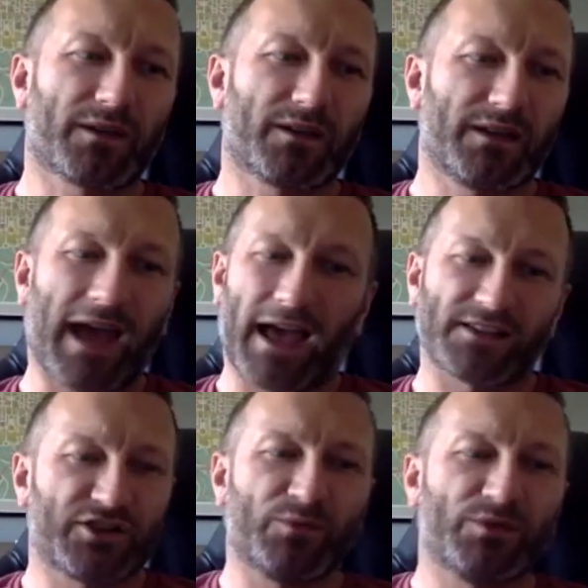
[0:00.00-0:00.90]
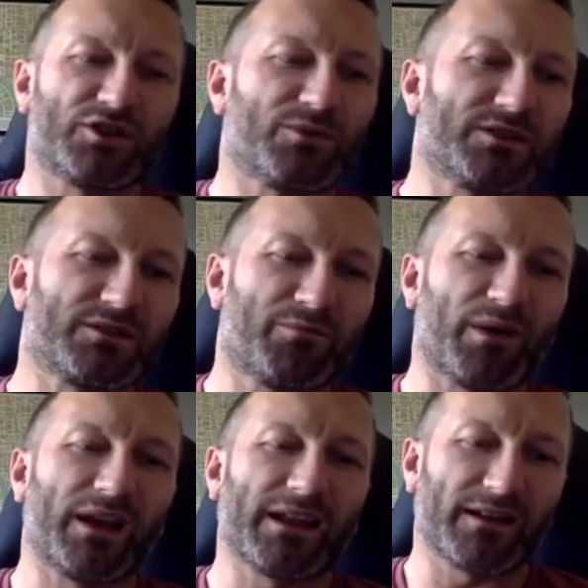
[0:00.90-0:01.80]
She was
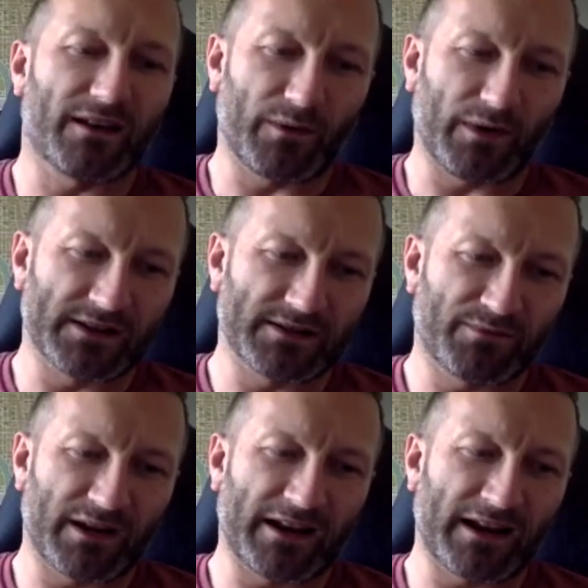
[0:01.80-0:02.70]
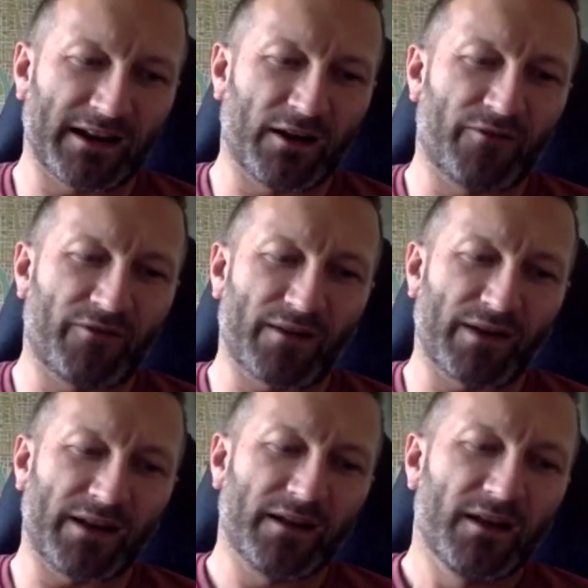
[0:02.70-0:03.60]
brilliant, brilliant, a
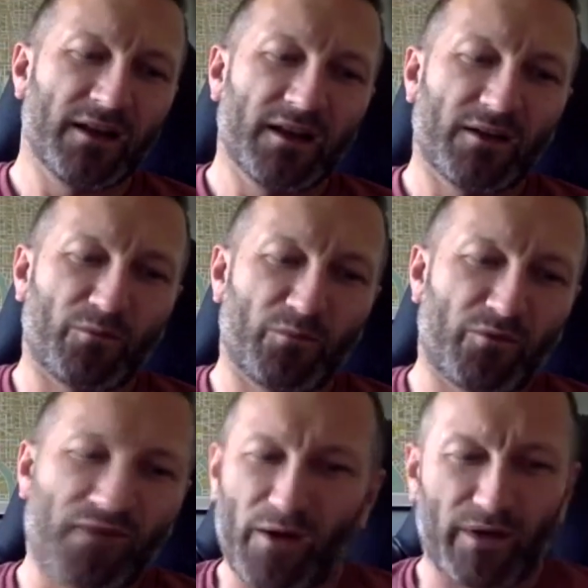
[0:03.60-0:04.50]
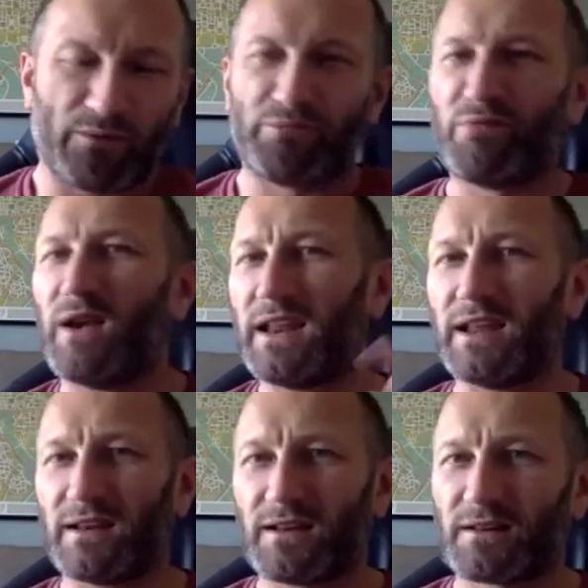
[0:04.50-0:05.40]
very, very
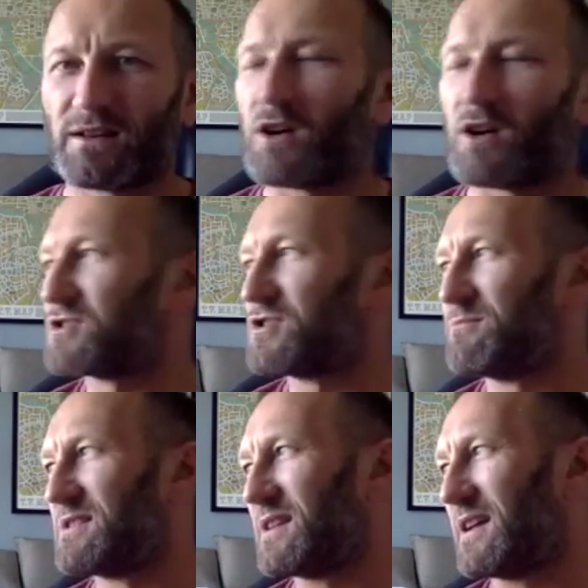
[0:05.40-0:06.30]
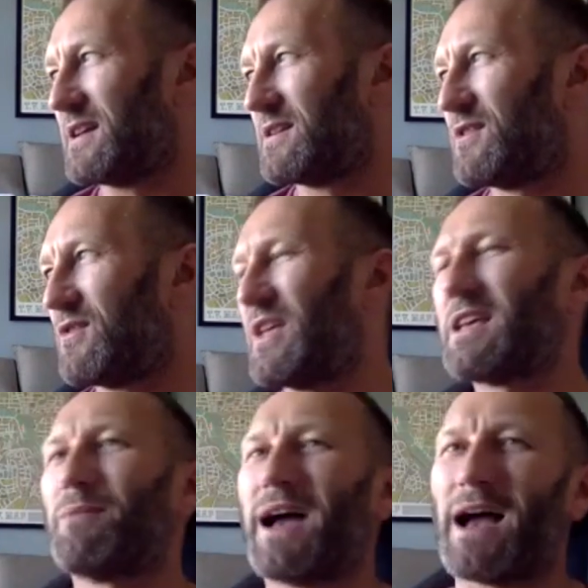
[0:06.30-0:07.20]
brilliant costume designer. And you think
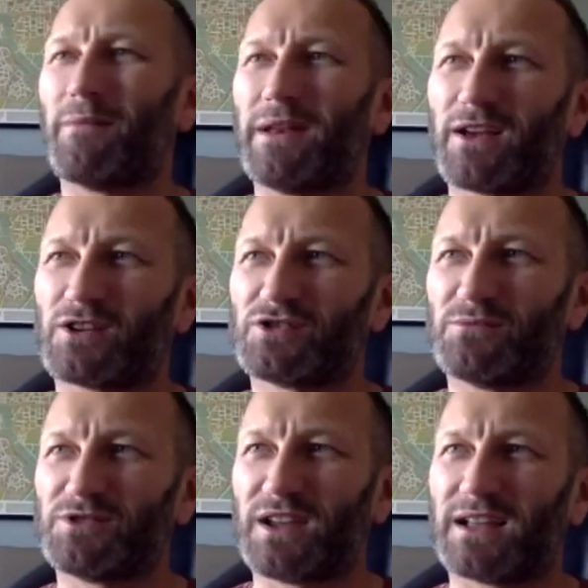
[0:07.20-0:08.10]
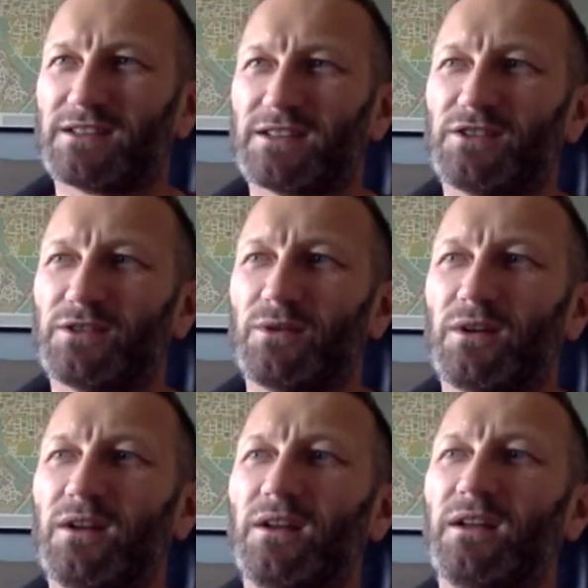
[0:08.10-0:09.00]
about how many costumes she had to do
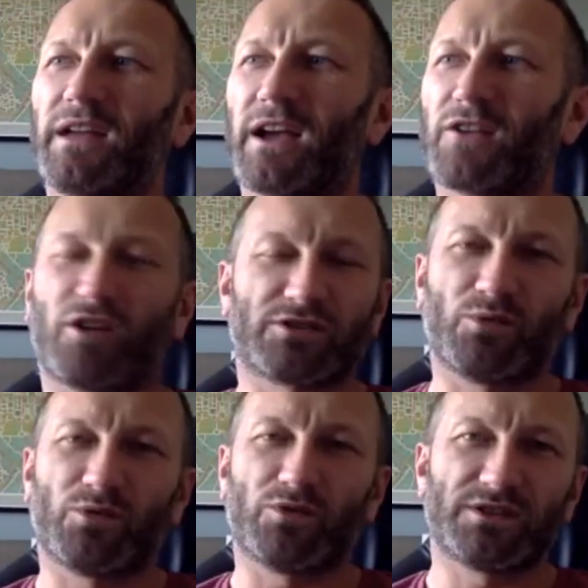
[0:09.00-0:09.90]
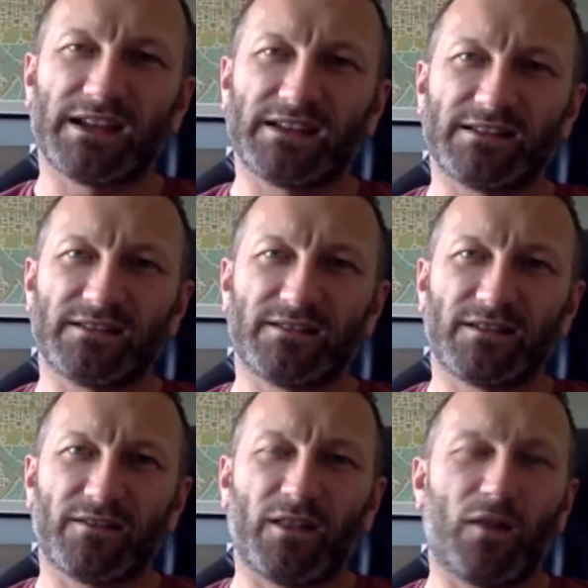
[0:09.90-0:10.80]
across one season,
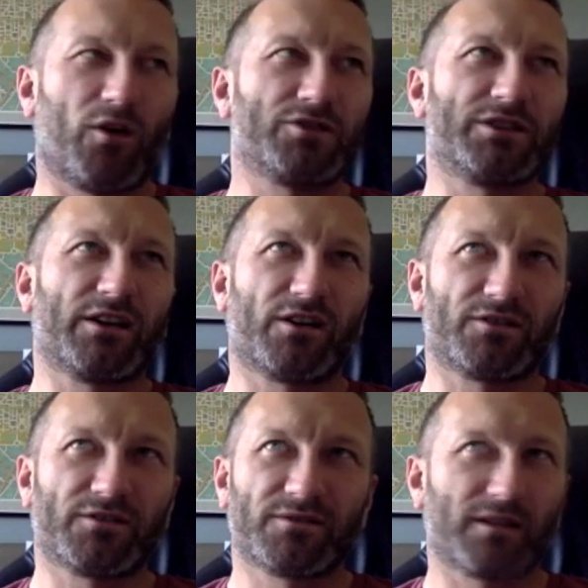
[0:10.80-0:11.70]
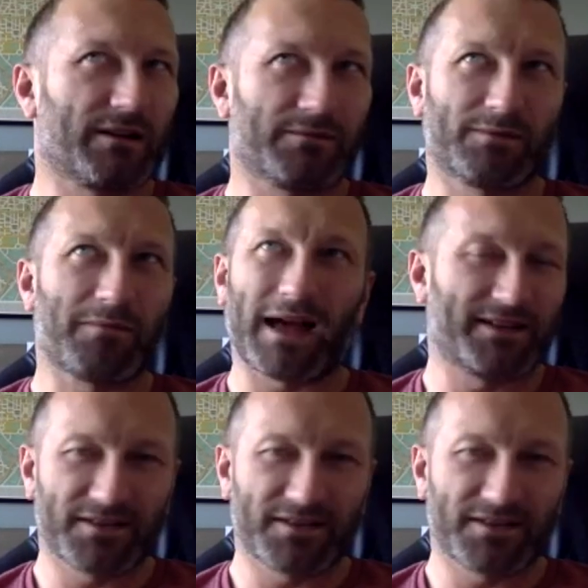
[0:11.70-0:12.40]
Lordy God, mad.